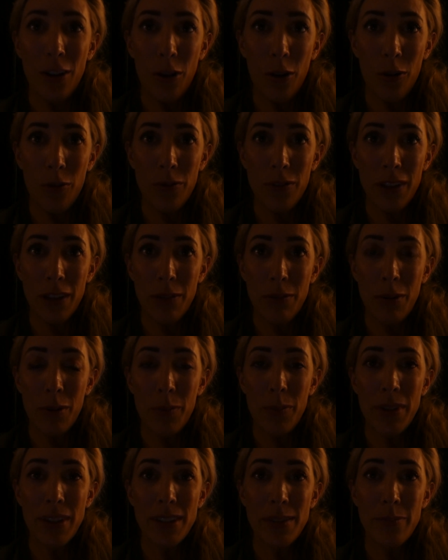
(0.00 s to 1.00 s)
Hopefully it
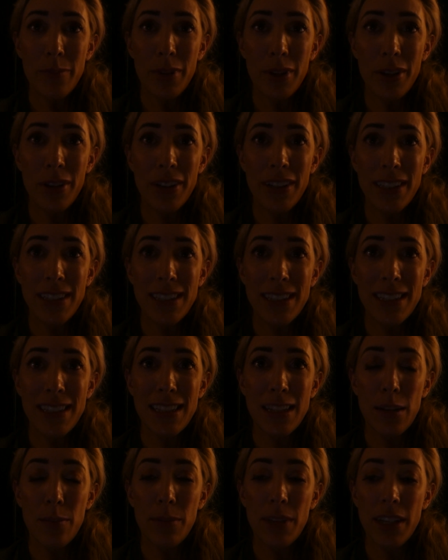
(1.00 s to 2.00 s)
won't be as blurry as this
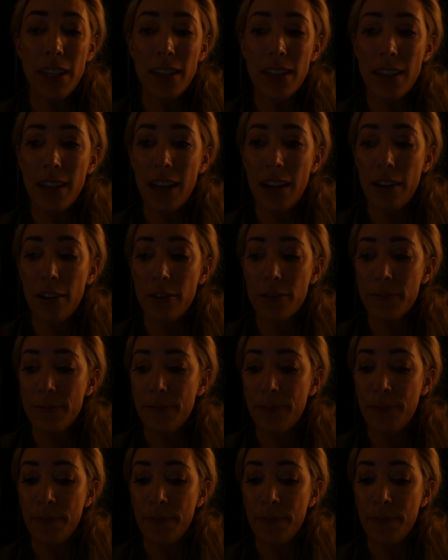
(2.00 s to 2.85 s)
coming in and out.